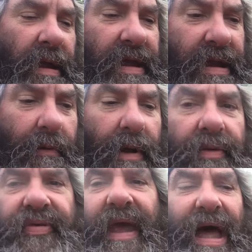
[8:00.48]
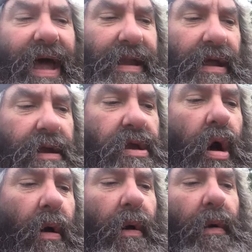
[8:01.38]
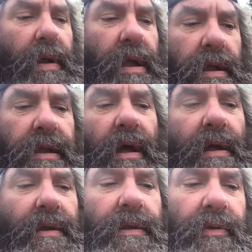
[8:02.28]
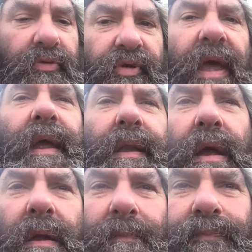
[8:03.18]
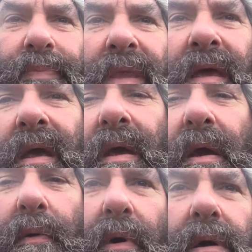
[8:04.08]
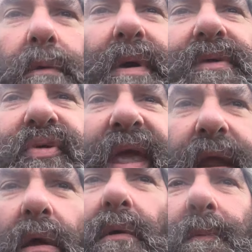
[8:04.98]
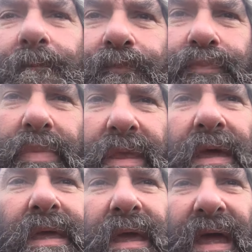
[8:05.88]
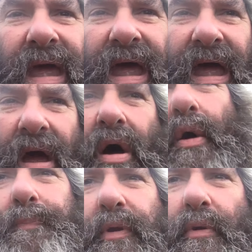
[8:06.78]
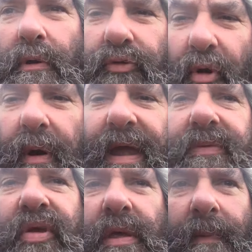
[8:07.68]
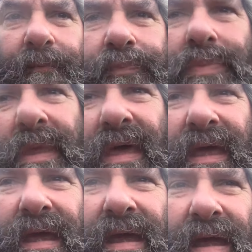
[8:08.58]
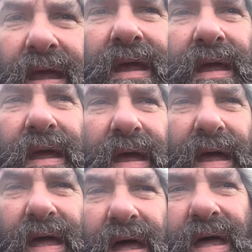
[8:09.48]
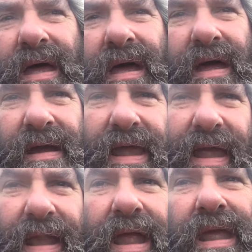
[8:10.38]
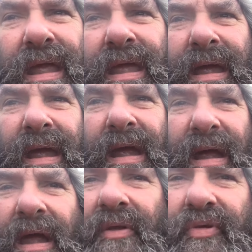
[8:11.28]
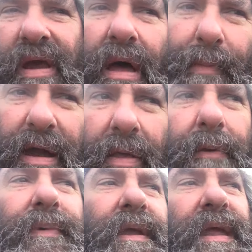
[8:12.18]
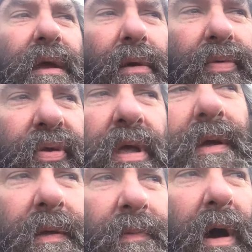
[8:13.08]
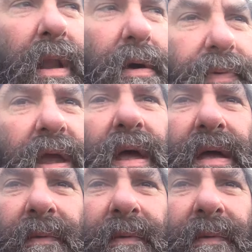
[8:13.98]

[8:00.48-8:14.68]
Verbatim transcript: And I want to say hi to Cole Young Chin welcome to my channel hope you will enjoy it uh, again check out my other videos all of you